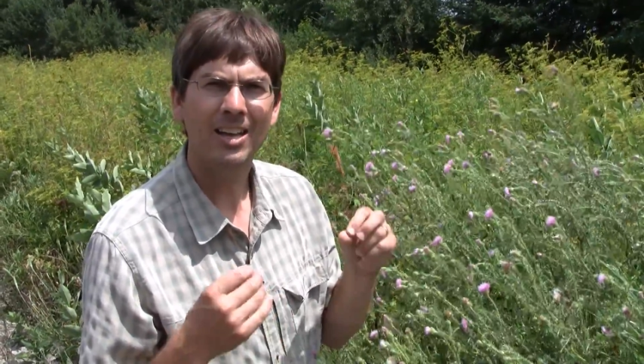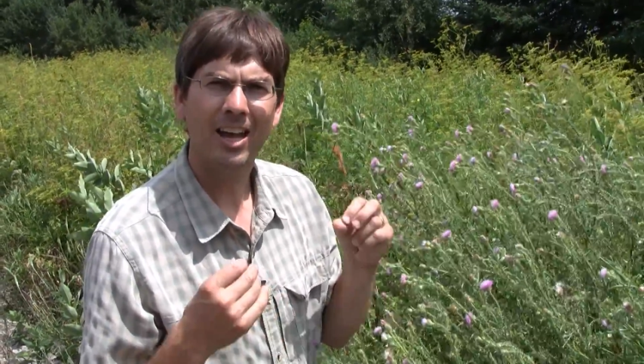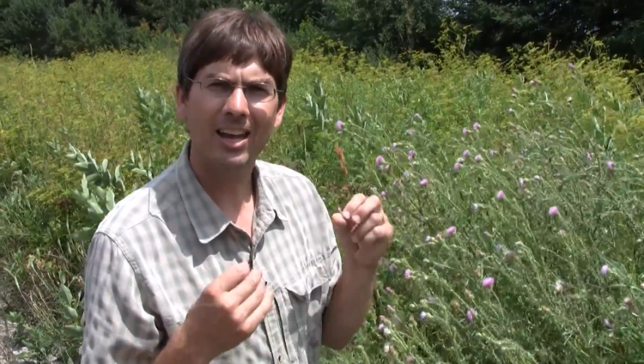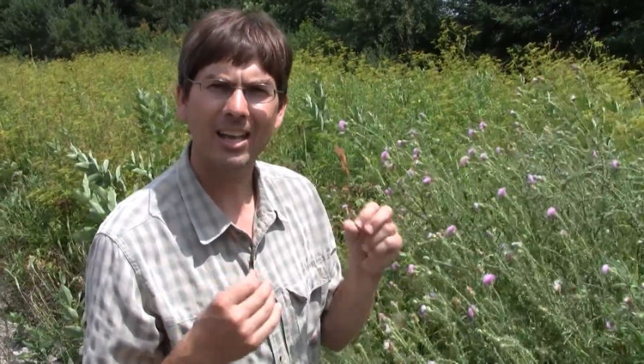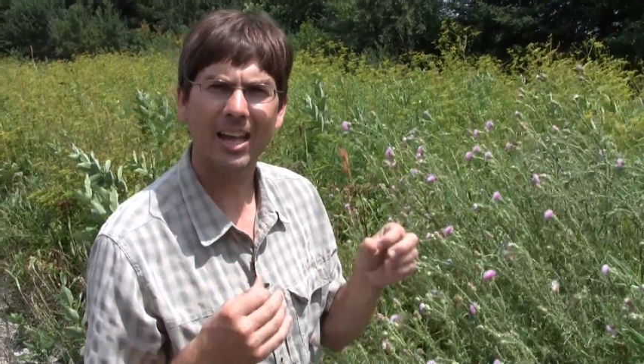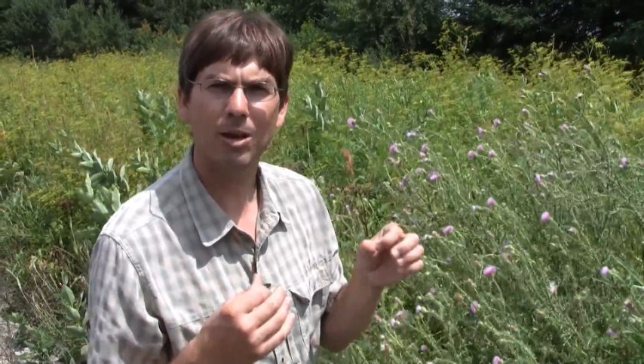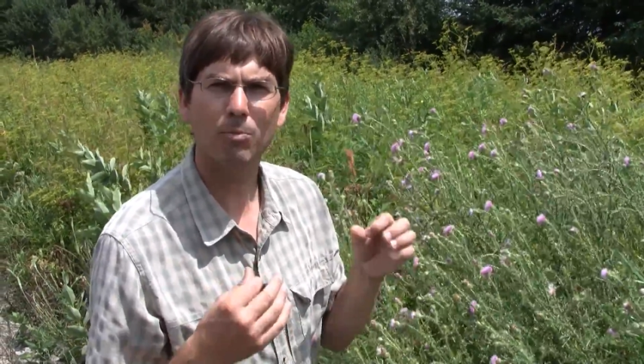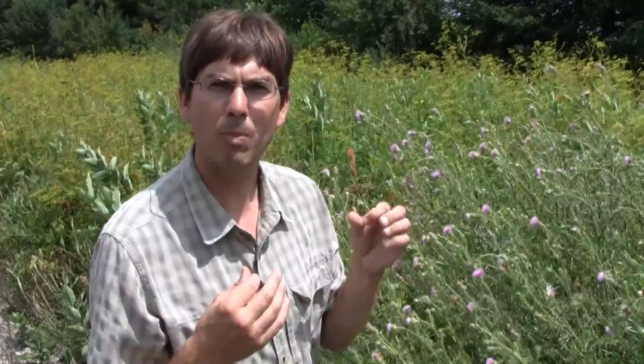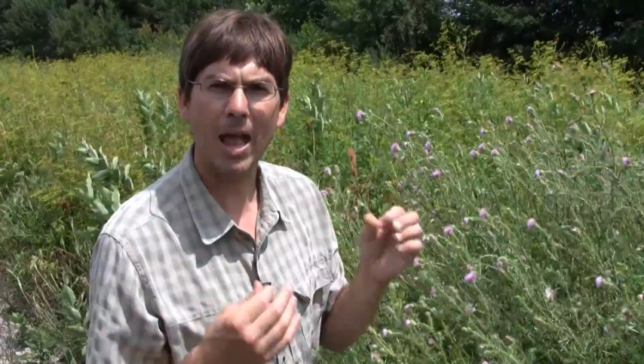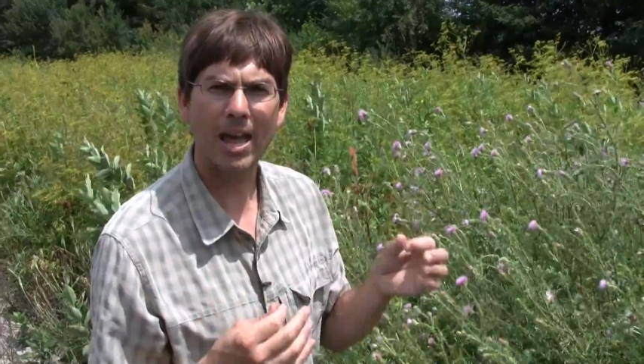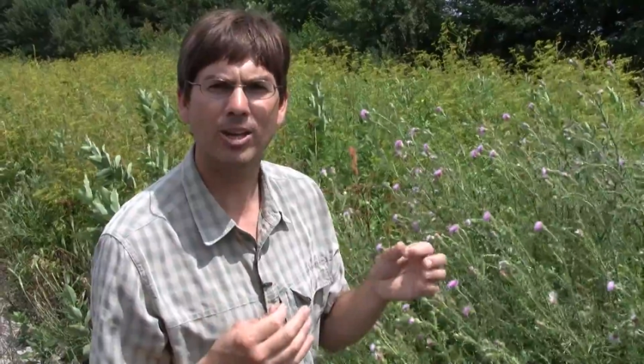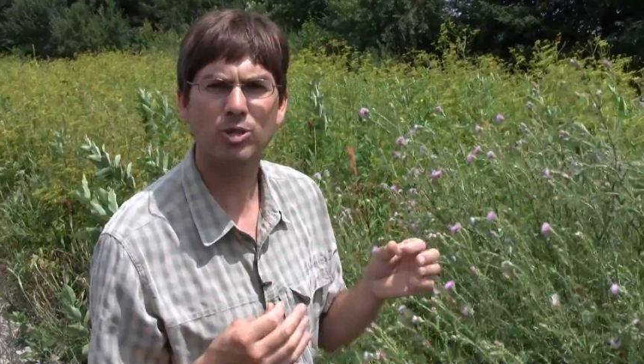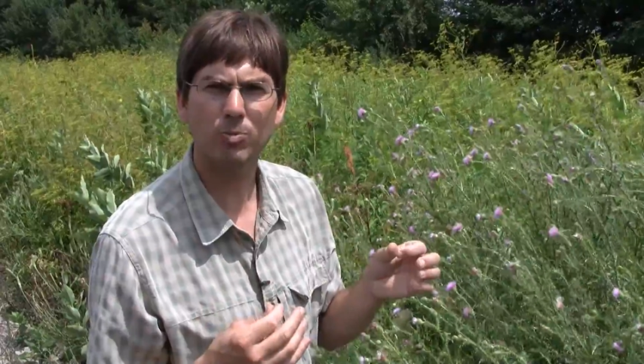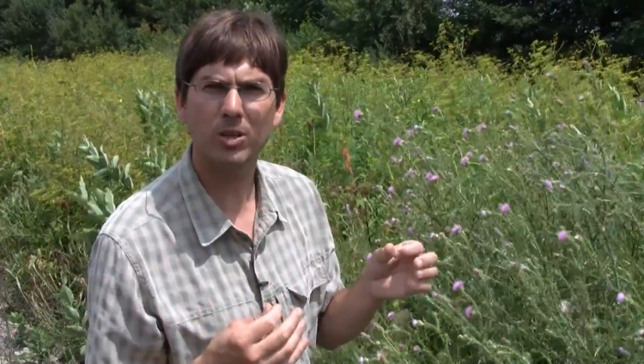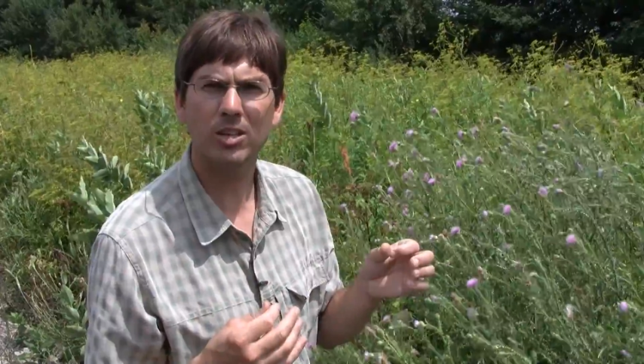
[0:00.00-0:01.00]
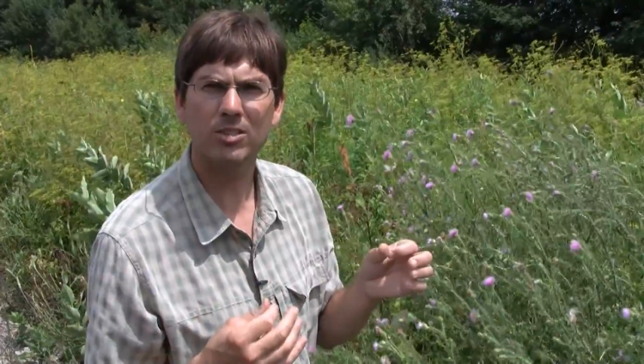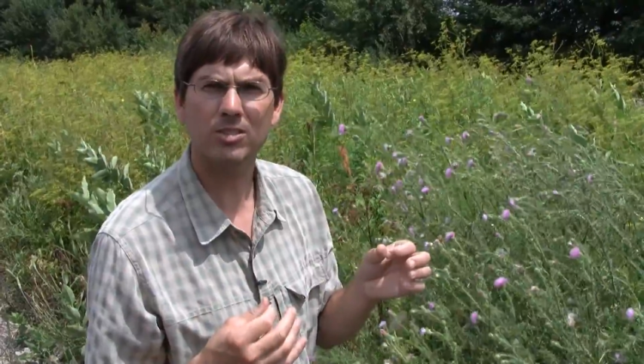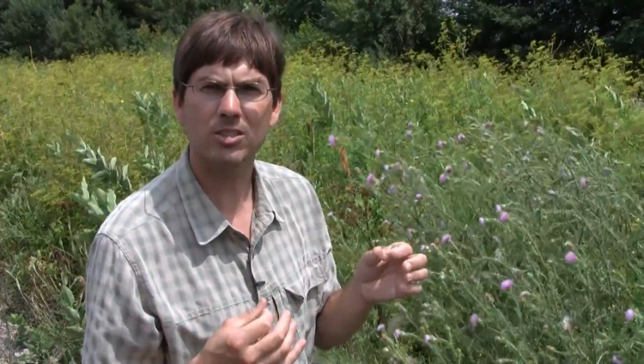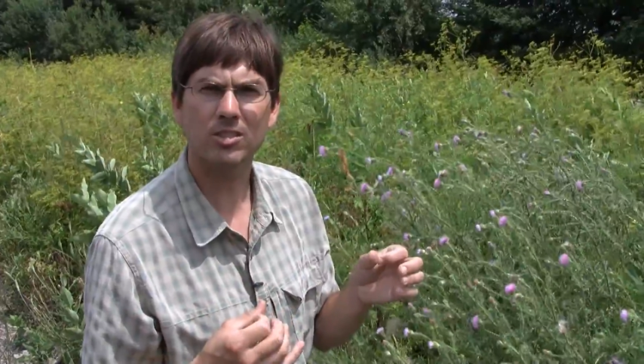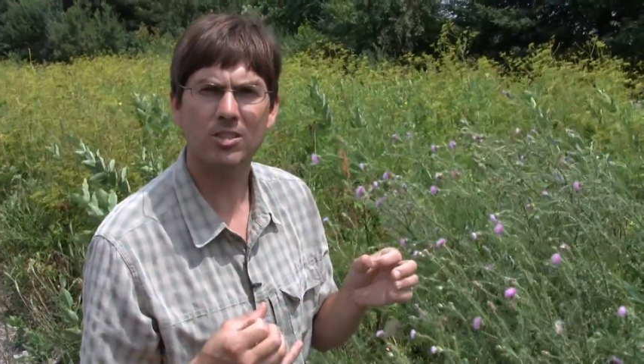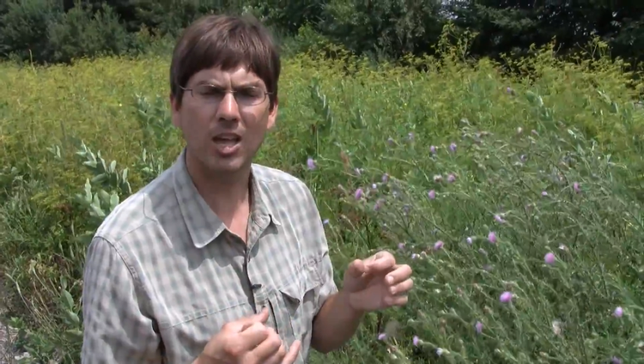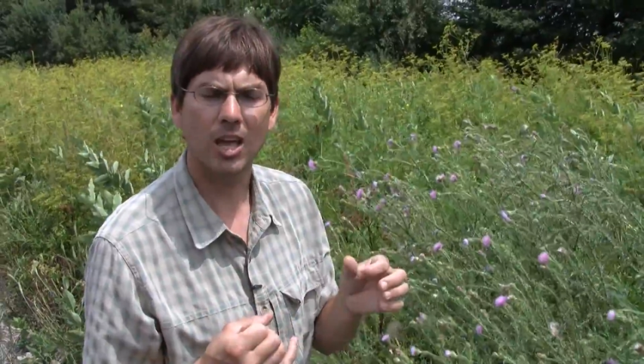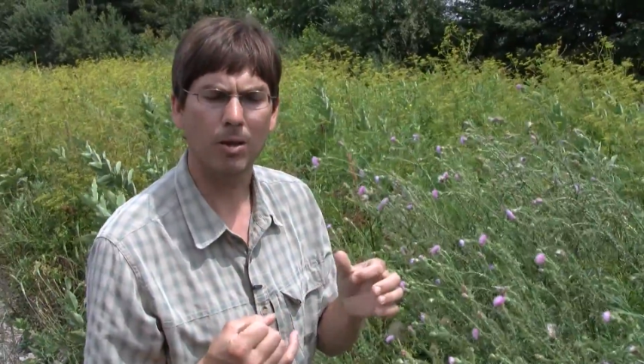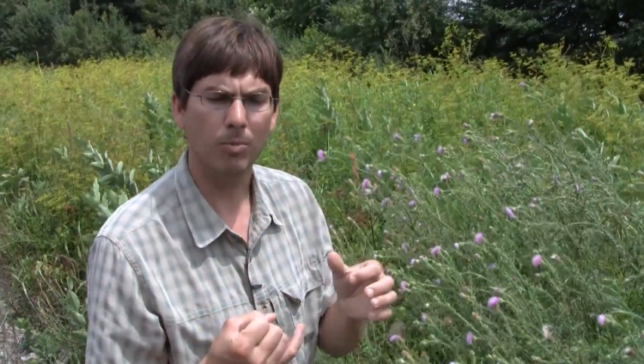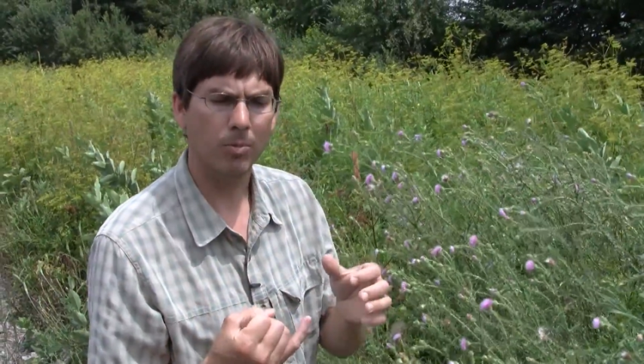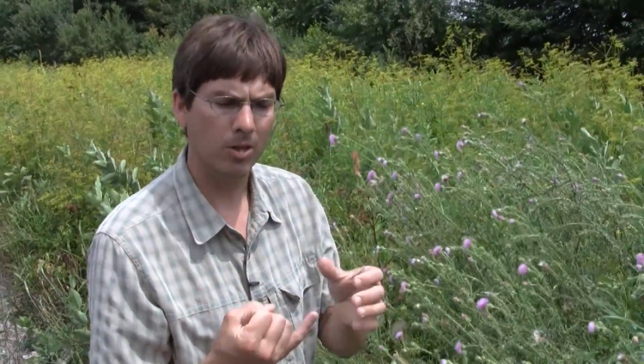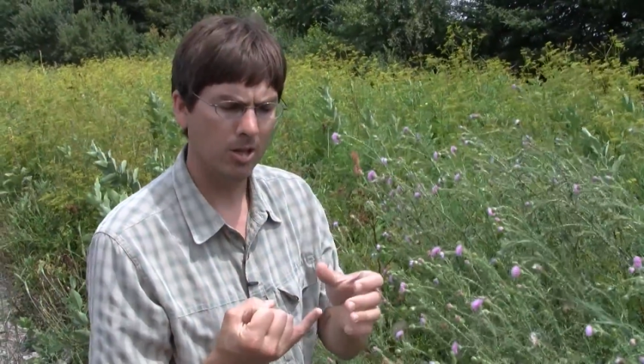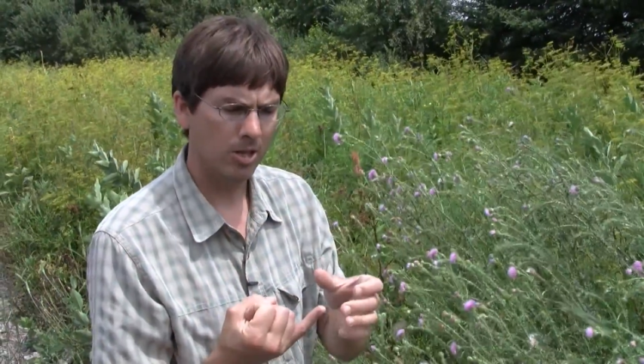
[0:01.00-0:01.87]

again management is the same